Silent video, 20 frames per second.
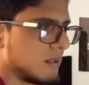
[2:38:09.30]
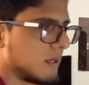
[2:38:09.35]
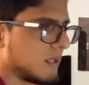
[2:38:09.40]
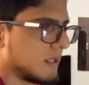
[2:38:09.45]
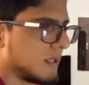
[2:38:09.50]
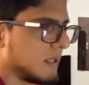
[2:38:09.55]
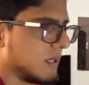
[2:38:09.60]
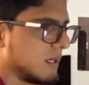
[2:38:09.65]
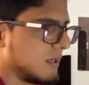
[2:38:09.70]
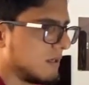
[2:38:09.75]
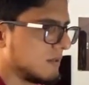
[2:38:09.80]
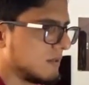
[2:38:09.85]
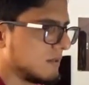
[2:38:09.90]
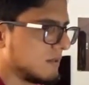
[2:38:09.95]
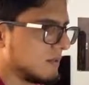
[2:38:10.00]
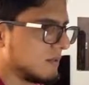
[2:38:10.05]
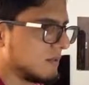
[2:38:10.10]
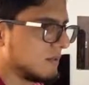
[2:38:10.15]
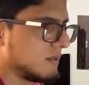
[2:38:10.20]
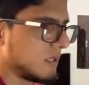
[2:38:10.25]
Not
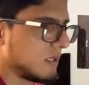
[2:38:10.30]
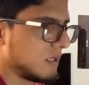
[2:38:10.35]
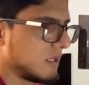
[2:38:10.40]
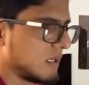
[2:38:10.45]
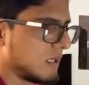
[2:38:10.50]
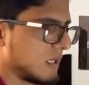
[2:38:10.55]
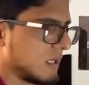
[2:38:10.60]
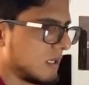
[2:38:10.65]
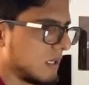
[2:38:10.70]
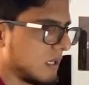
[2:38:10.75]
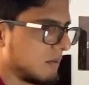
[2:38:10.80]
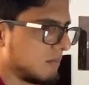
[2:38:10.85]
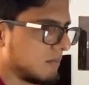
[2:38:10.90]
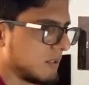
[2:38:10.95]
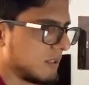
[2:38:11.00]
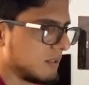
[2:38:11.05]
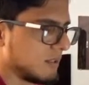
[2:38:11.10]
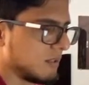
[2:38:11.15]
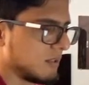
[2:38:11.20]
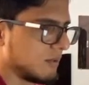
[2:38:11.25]
now.
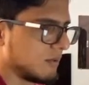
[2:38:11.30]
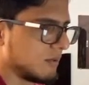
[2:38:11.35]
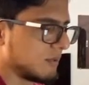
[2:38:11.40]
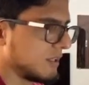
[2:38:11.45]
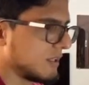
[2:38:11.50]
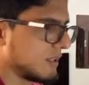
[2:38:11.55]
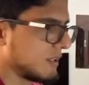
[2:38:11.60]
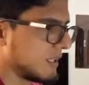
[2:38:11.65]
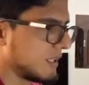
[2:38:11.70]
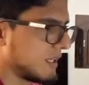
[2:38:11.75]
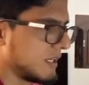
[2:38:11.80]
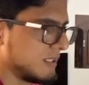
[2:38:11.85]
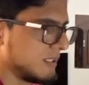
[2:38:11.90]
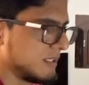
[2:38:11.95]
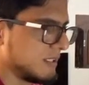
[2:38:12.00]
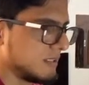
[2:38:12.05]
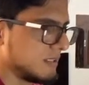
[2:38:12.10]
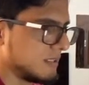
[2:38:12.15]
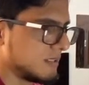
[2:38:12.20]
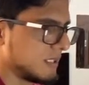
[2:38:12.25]
I'm literally only
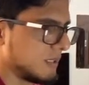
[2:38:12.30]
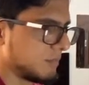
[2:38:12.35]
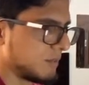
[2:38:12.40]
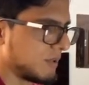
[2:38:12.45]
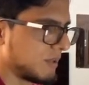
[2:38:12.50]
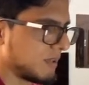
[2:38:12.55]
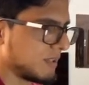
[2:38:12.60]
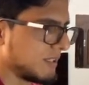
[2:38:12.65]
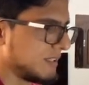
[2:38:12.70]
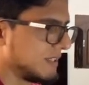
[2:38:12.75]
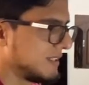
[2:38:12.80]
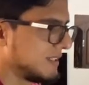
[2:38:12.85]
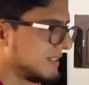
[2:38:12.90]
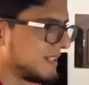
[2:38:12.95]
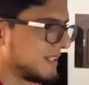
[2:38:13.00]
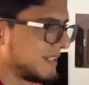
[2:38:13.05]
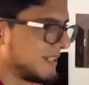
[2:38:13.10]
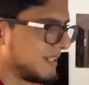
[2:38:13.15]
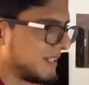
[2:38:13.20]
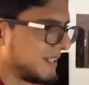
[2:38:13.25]
online
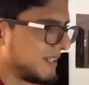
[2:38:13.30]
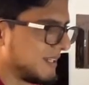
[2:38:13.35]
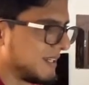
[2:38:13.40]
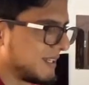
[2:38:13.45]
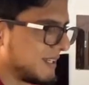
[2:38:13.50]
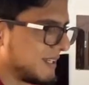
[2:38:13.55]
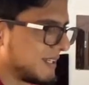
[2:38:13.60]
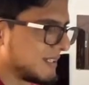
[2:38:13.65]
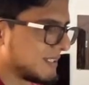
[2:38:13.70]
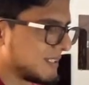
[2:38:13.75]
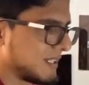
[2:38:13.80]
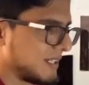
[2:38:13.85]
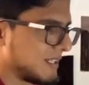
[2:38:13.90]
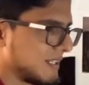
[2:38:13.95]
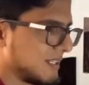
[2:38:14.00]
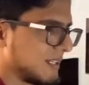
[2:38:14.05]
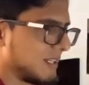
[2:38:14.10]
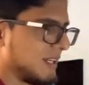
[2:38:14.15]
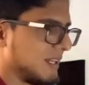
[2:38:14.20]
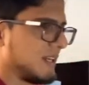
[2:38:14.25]
temporarily because
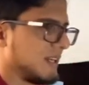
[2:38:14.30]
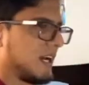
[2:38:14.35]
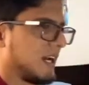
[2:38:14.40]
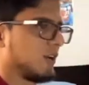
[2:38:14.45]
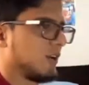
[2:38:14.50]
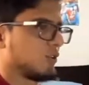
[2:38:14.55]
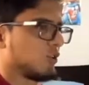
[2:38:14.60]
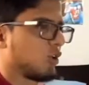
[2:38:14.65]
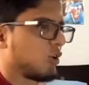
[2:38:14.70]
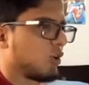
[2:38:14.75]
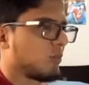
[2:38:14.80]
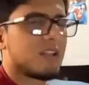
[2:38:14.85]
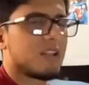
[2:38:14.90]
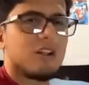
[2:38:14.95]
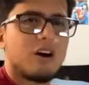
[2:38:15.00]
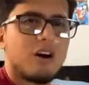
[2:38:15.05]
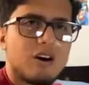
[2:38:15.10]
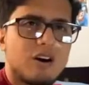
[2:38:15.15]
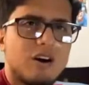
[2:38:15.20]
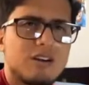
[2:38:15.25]
I don't
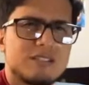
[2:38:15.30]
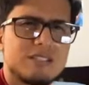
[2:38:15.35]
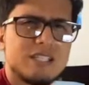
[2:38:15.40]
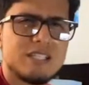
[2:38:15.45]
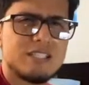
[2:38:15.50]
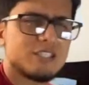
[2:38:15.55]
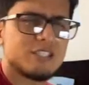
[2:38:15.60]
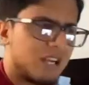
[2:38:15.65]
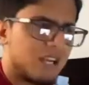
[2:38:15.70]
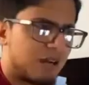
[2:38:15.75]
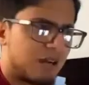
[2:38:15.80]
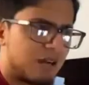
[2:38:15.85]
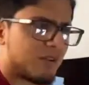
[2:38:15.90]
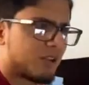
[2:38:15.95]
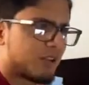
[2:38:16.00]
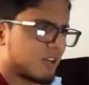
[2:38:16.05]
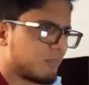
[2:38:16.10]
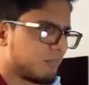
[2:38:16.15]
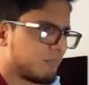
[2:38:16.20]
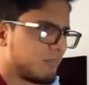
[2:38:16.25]
normally log on to
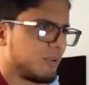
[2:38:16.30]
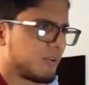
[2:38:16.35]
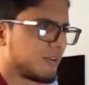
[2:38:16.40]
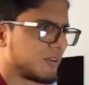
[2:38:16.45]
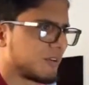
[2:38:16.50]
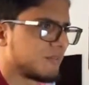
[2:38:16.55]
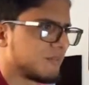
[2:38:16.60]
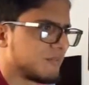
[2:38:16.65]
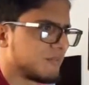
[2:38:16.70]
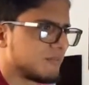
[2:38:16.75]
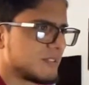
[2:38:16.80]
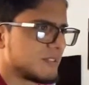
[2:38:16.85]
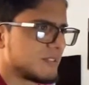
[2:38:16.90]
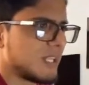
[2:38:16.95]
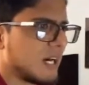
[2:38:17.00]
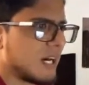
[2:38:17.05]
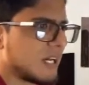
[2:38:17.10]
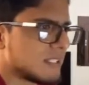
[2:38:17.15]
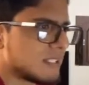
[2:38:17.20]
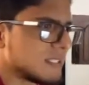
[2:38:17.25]
Instagram on the computer.
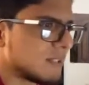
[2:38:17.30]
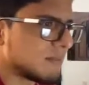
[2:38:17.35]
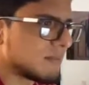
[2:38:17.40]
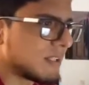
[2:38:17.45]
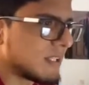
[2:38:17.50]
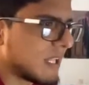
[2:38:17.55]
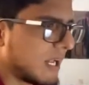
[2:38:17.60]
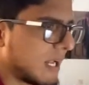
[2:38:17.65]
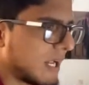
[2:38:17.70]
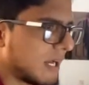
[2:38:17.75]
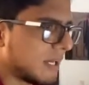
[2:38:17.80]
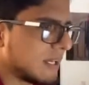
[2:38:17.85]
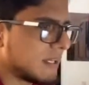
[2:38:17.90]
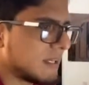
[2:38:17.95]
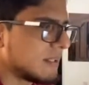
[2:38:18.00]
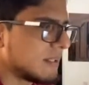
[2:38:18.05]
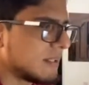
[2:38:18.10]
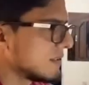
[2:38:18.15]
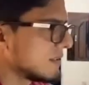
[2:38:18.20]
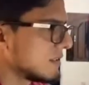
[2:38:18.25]
Not something that
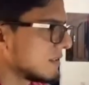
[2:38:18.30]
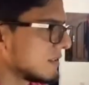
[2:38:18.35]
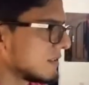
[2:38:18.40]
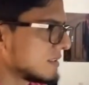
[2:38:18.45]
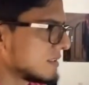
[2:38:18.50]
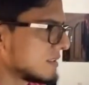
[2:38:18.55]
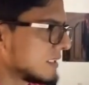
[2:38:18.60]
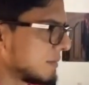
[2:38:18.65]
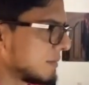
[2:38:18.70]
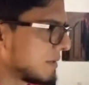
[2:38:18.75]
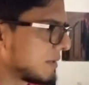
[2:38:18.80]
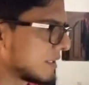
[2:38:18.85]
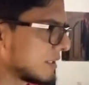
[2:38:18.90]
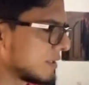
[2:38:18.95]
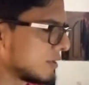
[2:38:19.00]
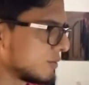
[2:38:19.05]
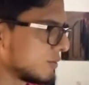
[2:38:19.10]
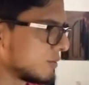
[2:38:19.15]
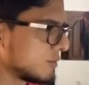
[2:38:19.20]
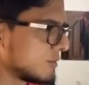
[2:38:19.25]
I
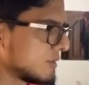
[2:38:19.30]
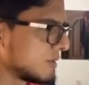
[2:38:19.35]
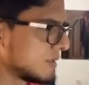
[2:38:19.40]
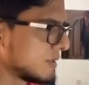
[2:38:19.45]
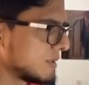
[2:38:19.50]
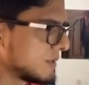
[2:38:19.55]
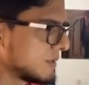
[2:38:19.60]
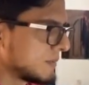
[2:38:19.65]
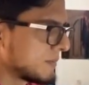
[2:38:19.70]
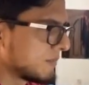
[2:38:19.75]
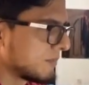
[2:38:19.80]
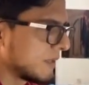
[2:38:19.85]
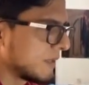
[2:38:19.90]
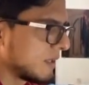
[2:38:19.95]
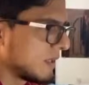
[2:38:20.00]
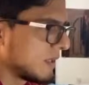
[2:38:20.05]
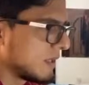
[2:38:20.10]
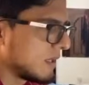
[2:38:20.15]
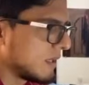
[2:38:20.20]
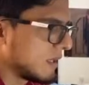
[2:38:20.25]
typically do.
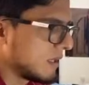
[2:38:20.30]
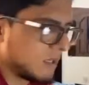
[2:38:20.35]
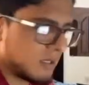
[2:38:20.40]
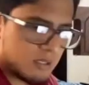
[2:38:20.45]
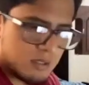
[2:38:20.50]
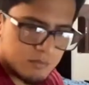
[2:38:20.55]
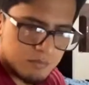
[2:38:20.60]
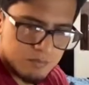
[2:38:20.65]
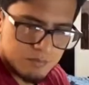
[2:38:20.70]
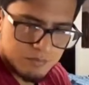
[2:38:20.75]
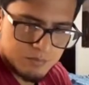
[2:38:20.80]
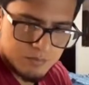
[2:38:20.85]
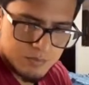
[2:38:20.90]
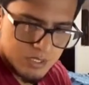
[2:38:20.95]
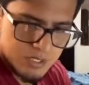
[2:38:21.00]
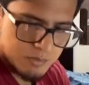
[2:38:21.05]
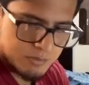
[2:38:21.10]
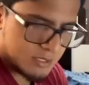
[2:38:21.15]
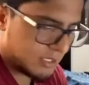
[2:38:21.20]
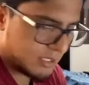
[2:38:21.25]

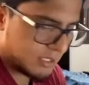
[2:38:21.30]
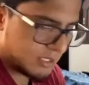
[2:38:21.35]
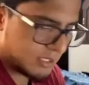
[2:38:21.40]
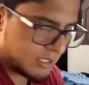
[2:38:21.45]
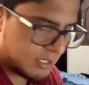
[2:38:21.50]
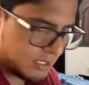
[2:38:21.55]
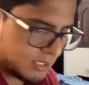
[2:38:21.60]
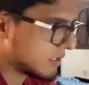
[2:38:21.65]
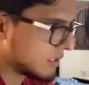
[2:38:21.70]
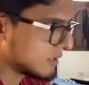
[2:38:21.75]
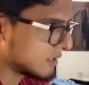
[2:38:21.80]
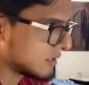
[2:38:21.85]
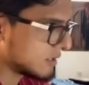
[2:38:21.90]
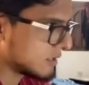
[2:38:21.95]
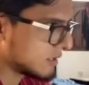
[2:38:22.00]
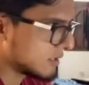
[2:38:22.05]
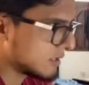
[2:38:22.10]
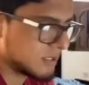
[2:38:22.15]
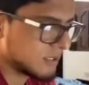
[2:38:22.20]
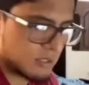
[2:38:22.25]
Let me see here.
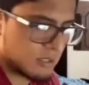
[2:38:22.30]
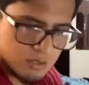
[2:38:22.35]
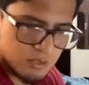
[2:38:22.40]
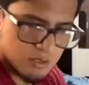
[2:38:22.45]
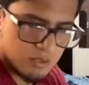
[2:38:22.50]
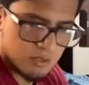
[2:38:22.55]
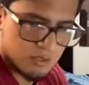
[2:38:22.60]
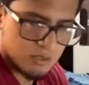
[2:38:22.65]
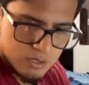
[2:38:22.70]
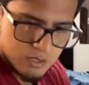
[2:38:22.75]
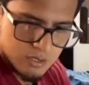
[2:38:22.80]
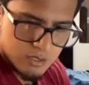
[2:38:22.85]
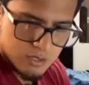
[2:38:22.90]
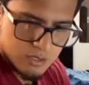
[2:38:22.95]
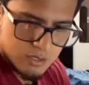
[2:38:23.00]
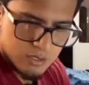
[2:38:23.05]
Chairs.